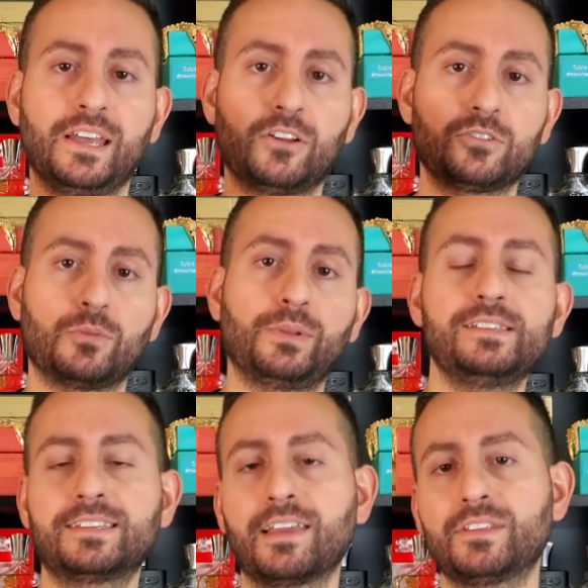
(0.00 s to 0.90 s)
And also
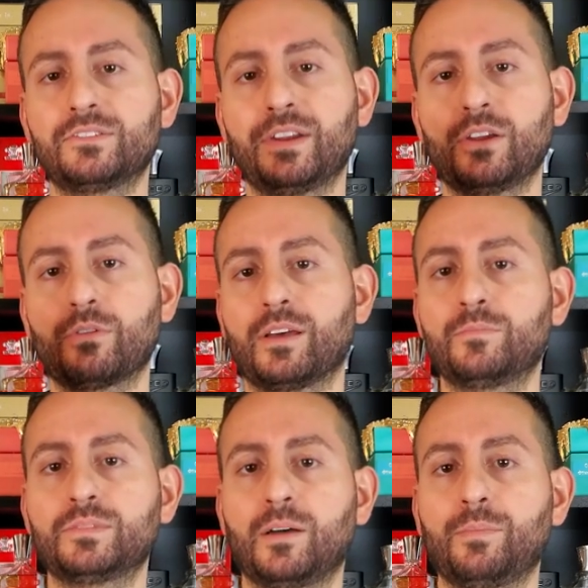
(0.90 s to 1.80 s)
please give this video a
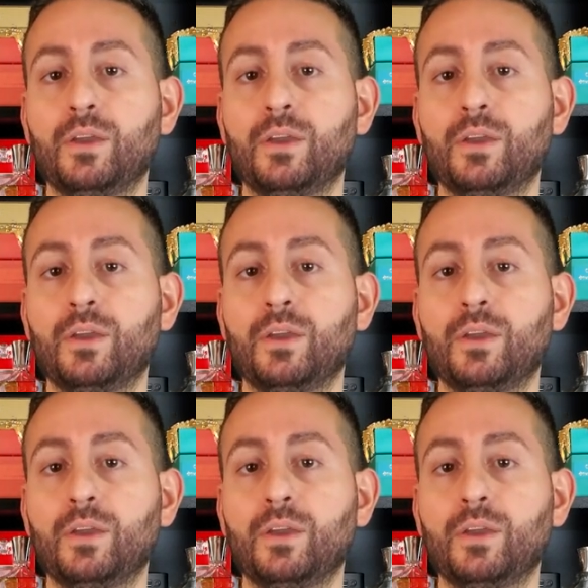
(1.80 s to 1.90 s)
thumbs up.